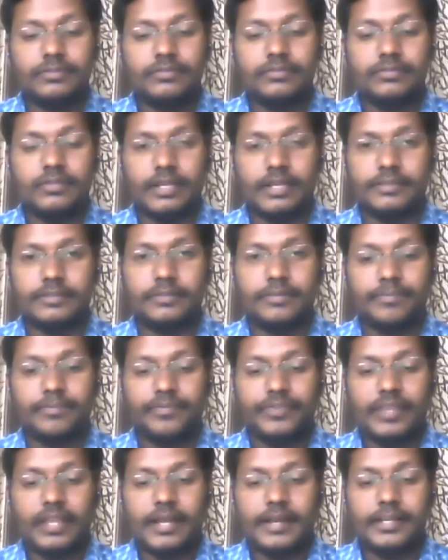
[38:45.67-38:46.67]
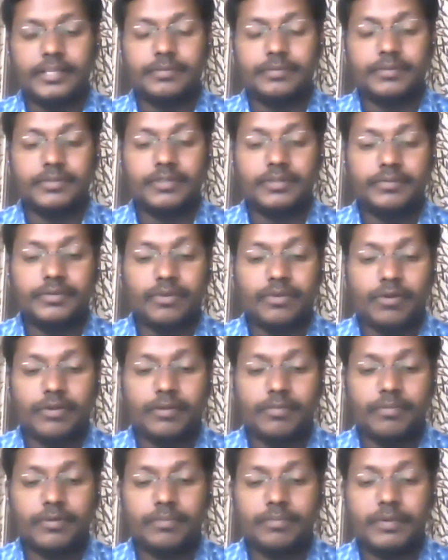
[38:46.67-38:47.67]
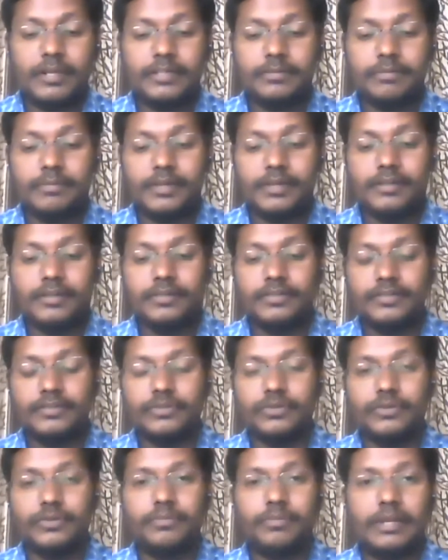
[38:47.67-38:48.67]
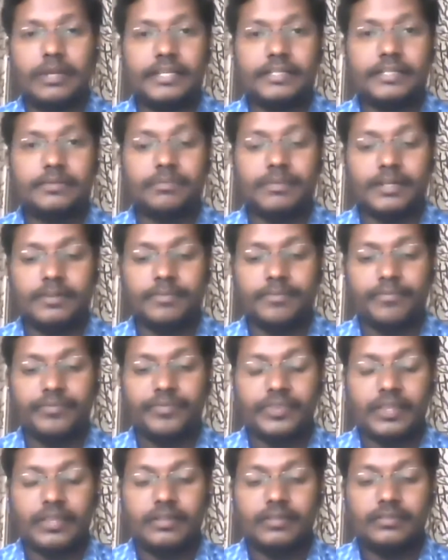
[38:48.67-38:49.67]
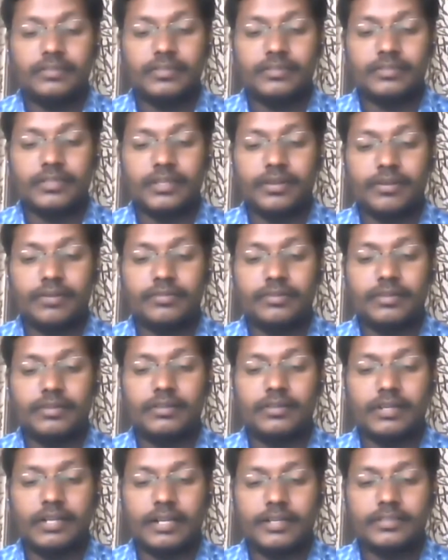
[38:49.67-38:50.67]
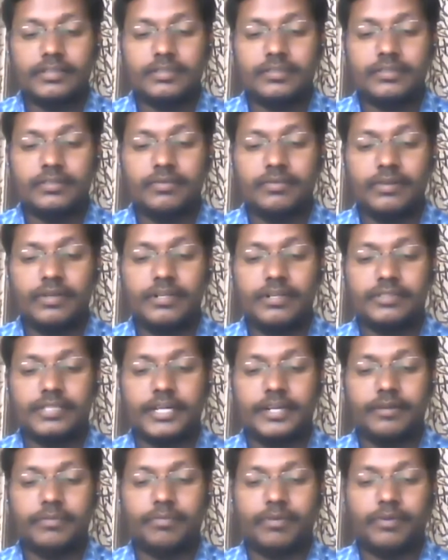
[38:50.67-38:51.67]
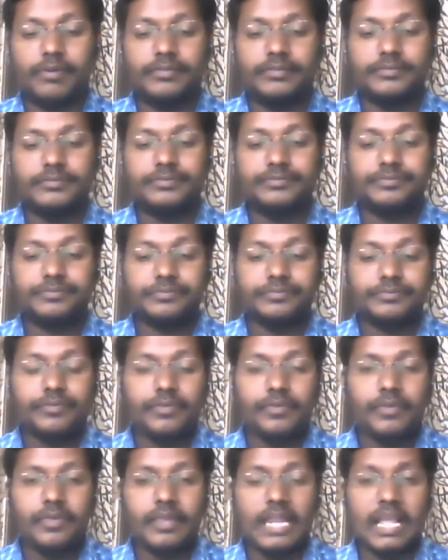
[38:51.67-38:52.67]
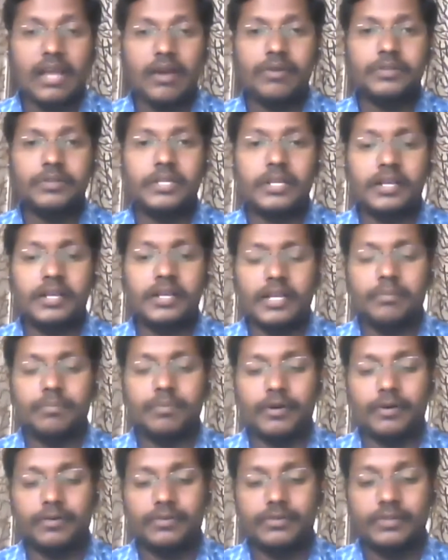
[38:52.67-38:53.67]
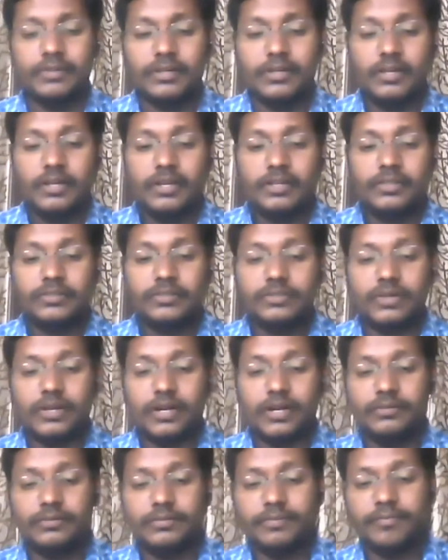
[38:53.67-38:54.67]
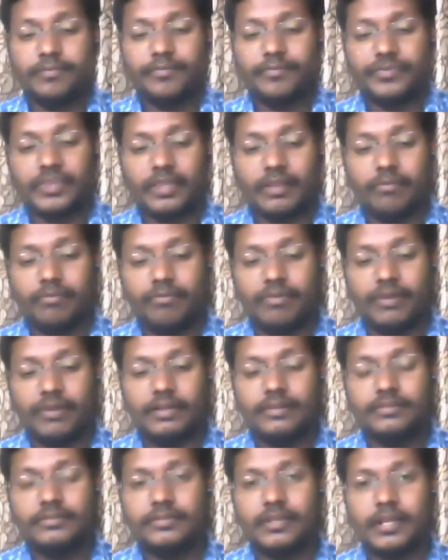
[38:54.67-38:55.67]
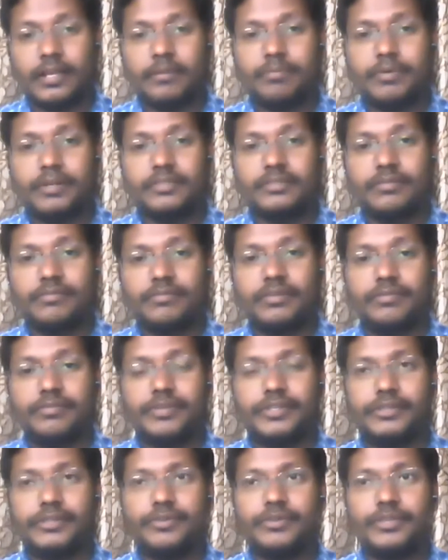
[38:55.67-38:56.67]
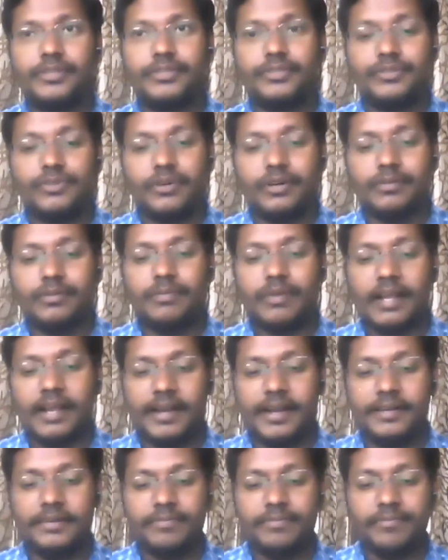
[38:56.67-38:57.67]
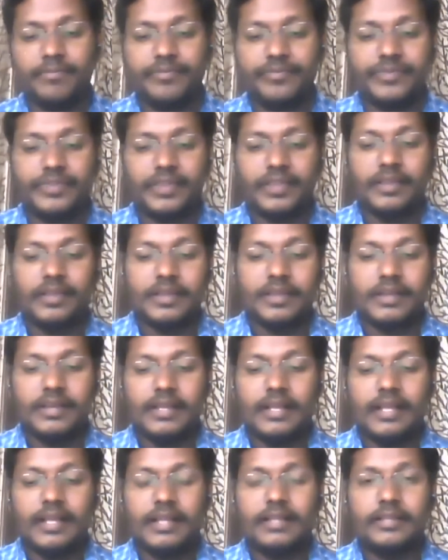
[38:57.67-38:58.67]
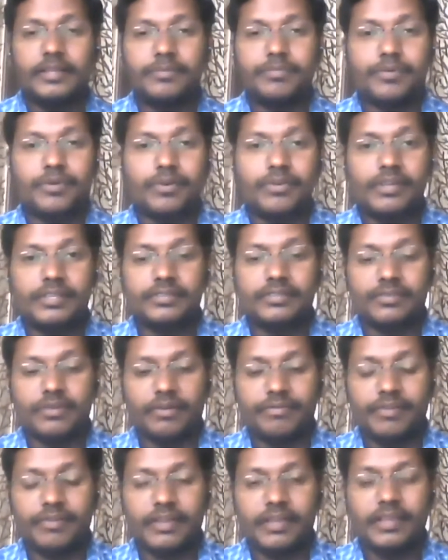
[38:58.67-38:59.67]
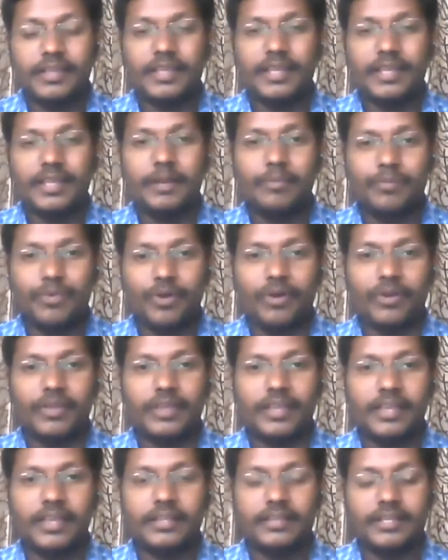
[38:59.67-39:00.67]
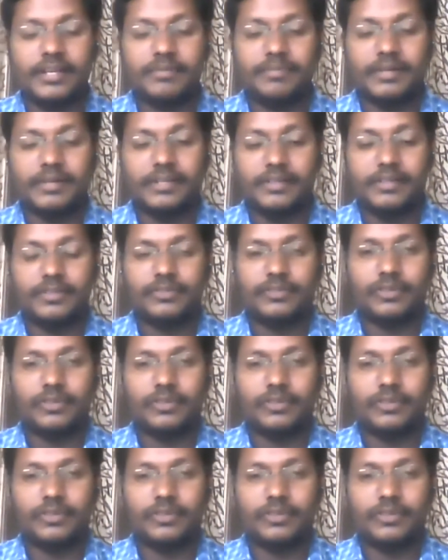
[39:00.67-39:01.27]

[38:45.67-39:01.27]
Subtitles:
test. And especially we talked about placement. So, in placement, the psychological test will decide upon or they can help out. So how well a person will fit into a job and the progress of a employee in that particular